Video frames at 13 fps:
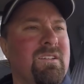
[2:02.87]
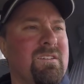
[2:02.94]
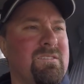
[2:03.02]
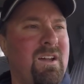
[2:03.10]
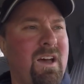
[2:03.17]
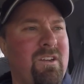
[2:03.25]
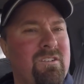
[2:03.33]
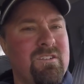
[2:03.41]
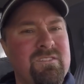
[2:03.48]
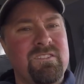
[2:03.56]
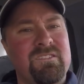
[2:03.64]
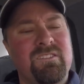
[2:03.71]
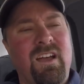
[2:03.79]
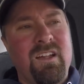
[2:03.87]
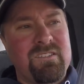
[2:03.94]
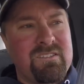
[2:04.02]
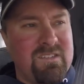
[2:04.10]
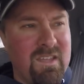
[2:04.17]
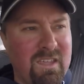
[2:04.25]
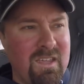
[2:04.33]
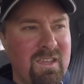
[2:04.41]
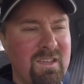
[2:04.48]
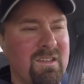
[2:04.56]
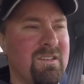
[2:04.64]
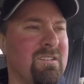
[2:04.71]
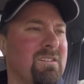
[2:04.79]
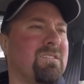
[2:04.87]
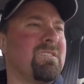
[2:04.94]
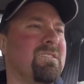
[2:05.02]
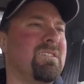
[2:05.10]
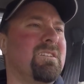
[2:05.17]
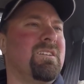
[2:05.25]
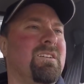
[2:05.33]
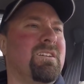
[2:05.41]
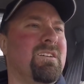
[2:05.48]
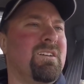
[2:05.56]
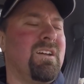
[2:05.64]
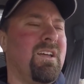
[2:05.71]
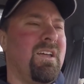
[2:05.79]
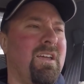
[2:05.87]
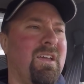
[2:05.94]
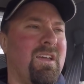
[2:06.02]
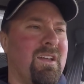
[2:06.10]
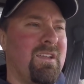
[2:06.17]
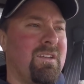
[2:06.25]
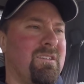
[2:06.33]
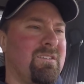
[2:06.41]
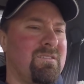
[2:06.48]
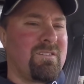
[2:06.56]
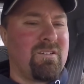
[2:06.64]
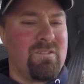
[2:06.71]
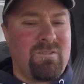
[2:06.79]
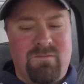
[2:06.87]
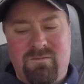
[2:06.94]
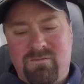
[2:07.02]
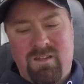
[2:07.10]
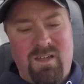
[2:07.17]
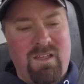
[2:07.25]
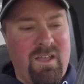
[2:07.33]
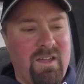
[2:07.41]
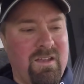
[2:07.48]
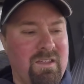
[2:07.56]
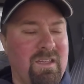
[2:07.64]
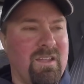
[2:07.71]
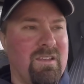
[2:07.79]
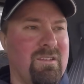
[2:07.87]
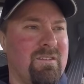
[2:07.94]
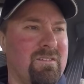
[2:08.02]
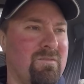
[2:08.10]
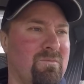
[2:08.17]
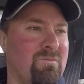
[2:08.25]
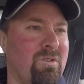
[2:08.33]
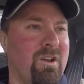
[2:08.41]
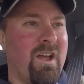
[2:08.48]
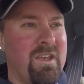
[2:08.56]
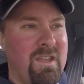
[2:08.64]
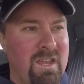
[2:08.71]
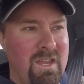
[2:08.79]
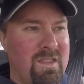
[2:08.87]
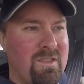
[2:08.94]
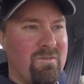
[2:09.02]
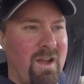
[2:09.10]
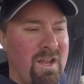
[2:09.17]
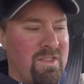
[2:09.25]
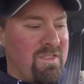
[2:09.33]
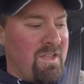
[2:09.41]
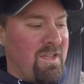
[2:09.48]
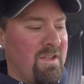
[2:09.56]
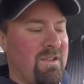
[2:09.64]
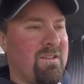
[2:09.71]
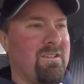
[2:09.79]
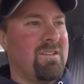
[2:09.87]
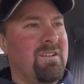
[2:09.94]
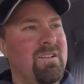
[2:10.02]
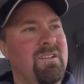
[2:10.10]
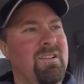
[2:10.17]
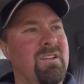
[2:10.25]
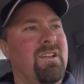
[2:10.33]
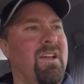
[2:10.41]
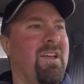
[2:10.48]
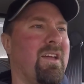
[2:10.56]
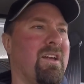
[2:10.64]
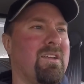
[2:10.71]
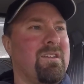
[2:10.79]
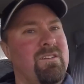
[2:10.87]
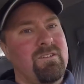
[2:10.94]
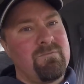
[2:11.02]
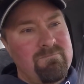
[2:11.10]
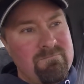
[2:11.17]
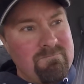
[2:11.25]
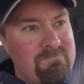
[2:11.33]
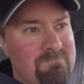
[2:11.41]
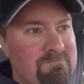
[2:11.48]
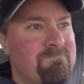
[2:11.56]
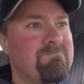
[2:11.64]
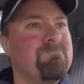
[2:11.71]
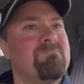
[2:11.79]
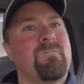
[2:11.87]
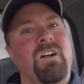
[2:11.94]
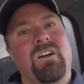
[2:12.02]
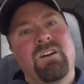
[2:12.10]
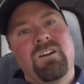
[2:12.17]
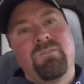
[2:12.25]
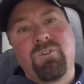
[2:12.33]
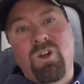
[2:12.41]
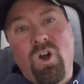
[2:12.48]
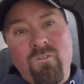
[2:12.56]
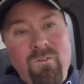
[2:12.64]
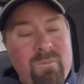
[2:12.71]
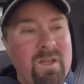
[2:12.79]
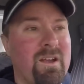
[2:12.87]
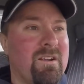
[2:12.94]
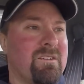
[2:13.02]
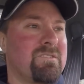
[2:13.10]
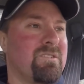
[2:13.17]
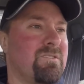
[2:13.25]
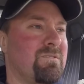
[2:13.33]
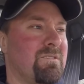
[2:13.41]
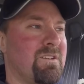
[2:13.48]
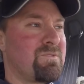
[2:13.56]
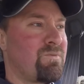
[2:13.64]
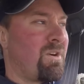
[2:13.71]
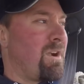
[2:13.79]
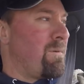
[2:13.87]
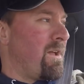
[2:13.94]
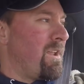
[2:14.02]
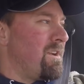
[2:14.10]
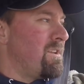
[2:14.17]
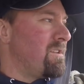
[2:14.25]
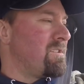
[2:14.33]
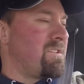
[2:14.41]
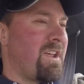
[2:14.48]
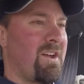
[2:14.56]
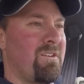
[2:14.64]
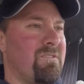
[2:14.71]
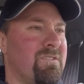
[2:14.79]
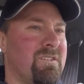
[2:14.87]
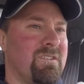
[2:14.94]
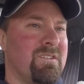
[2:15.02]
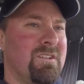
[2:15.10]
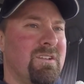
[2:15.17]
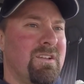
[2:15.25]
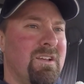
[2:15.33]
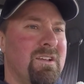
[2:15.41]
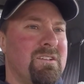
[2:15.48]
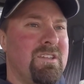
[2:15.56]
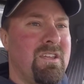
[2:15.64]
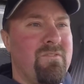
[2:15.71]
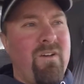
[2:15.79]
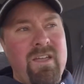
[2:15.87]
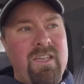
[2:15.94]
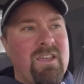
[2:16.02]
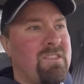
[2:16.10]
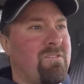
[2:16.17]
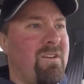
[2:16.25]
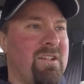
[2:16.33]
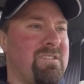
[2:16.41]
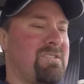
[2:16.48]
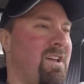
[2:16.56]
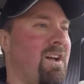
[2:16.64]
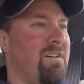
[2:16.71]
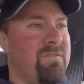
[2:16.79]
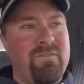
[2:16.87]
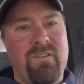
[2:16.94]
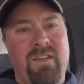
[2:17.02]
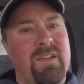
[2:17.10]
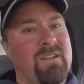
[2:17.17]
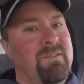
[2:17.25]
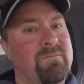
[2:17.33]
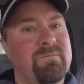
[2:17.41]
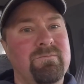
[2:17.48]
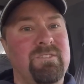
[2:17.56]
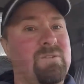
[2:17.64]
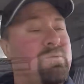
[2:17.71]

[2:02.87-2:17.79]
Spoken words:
The solder just is not sticking, and so I gotta get what I need, the right thing, and we'll go from there. So that's where I'm headed into town, see if I can get the right stuff and see